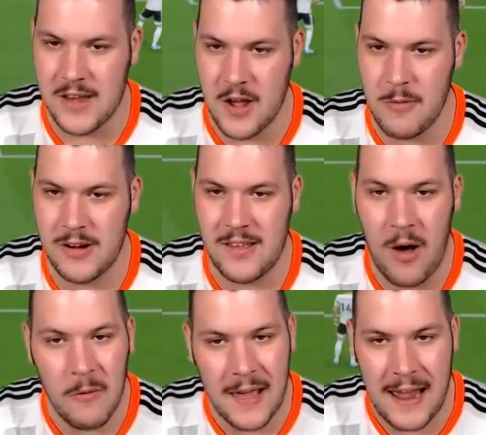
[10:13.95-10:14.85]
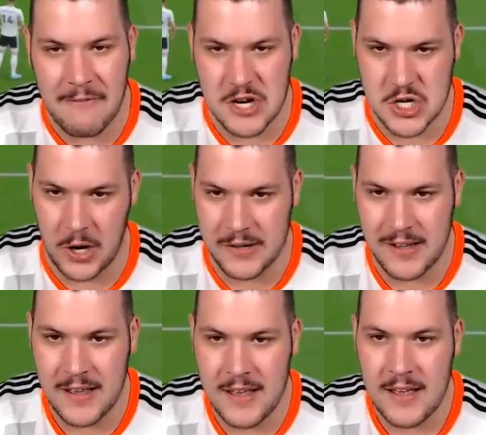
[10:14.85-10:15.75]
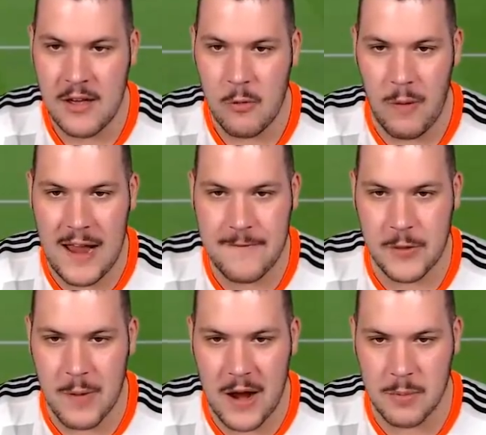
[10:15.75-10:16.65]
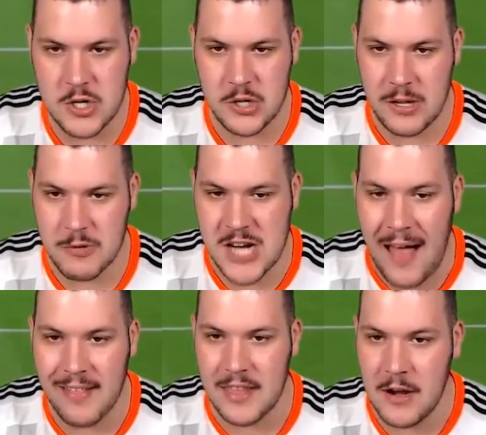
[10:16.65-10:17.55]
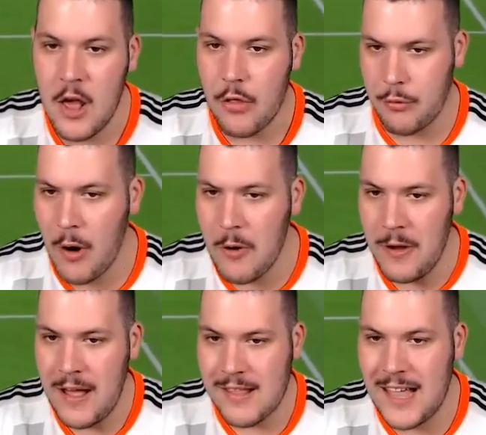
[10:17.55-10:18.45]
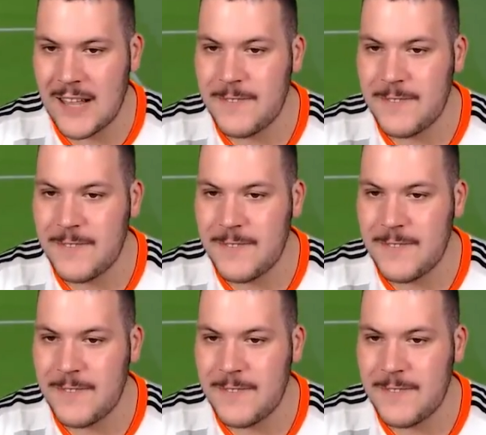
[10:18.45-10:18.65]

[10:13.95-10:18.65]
Don't want Holgate having a shot. Waiting for the right opportunity. Richarlison through. Cesc